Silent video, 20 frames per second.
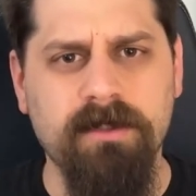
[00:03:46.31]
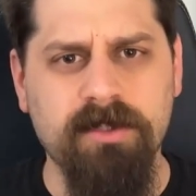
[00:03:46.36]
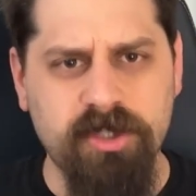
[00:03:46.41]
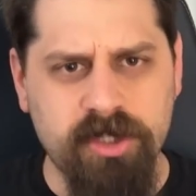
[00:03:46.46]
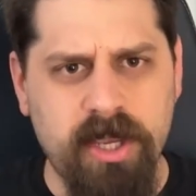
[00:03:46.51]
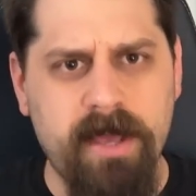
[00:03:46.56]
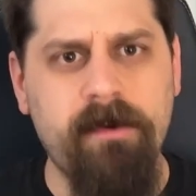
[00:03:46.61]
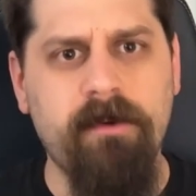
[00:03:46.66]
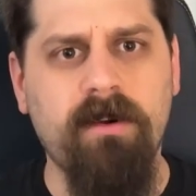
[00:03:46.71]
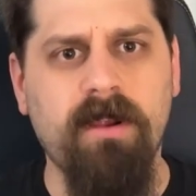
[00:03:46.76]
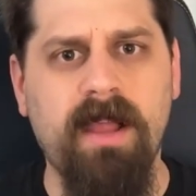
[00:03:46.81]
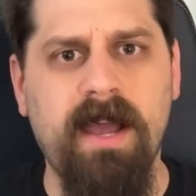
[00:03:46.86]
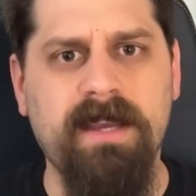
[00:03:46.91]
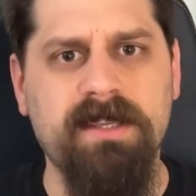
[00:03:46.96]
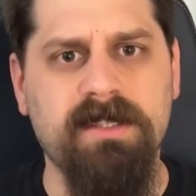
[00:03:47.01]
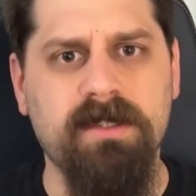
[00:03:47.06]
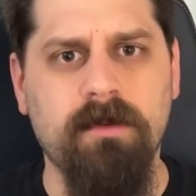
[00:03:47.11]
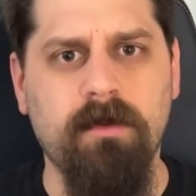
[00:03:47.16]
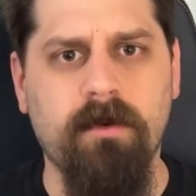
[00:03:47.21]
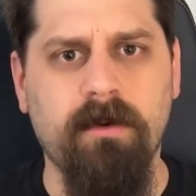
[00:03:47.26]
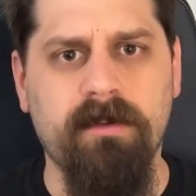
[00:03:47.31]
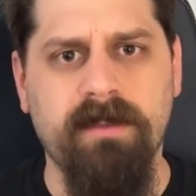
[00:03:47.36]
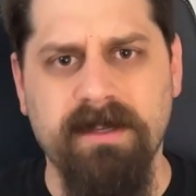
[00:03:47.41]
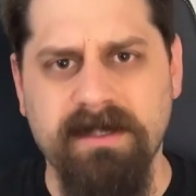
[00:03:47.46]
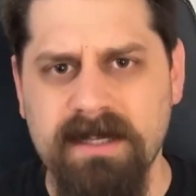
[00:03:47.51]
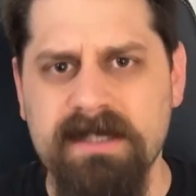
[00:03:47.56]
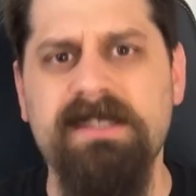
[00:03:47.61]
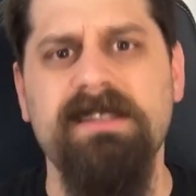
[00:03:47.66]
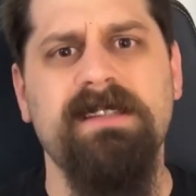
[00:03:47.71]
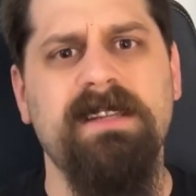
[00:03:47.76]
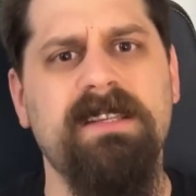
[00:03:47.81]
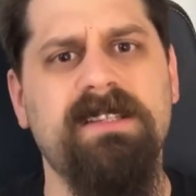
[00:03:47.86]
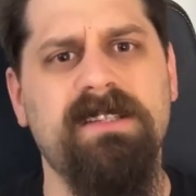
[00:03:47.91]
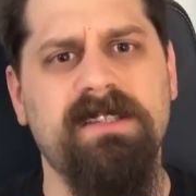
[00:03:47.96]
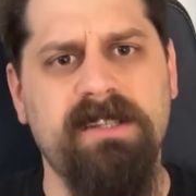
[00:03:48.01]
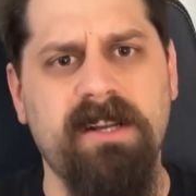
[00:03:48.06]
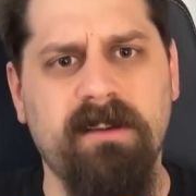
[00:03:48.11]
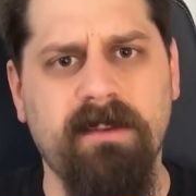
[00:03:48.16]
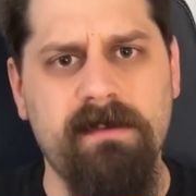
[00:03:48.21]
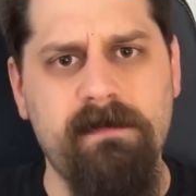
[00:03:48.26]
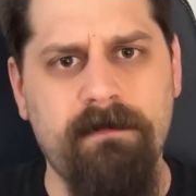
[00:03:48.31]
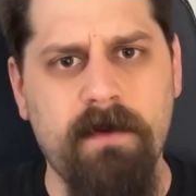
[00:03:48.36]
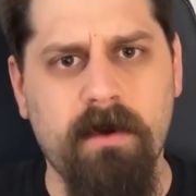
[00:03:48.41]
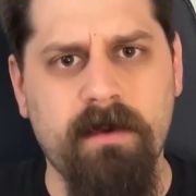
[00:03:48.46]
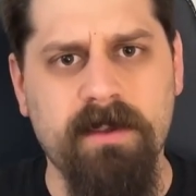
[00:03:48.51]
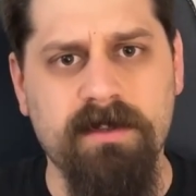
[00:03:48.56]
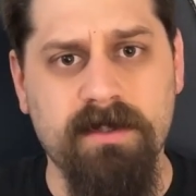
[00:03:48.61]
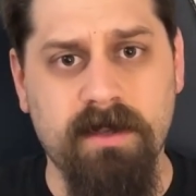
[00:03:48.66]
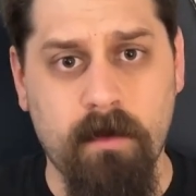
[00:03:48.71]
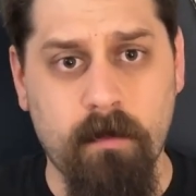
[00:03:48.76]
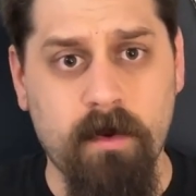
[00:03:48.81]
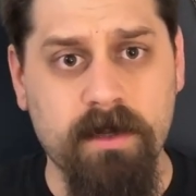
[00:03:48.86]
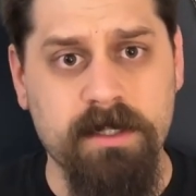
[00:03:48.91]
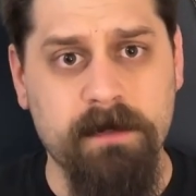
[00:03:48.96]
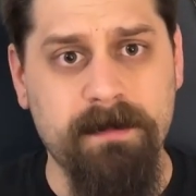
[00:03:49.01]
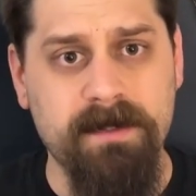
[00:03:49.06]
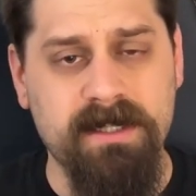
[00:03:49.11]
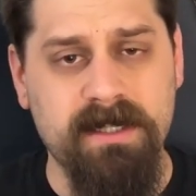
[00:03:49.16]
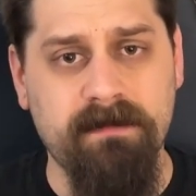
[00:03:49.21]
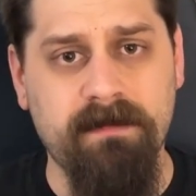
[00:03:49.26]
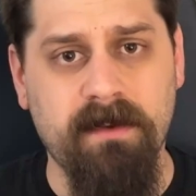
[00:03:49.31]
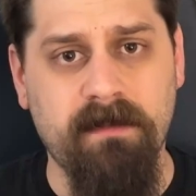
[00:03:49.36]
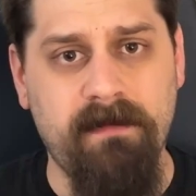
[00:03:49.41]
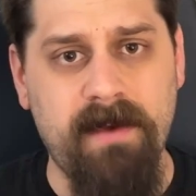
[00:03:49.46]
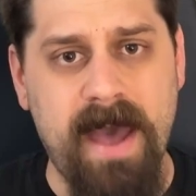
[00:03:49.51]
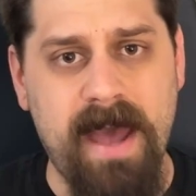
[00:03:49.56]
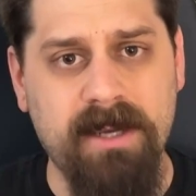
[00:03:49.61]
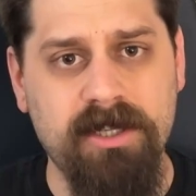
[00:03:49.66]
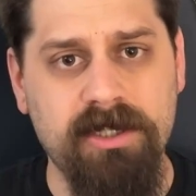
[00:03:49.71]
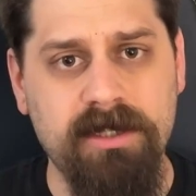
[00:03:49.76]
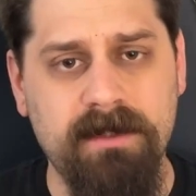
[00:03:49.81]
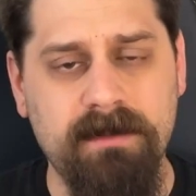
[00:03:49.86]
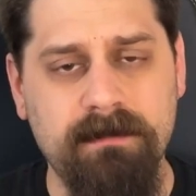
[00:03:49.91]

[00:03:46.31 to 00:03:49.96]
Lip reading: generalized lore that doesn't necessarily focus on one specific faction,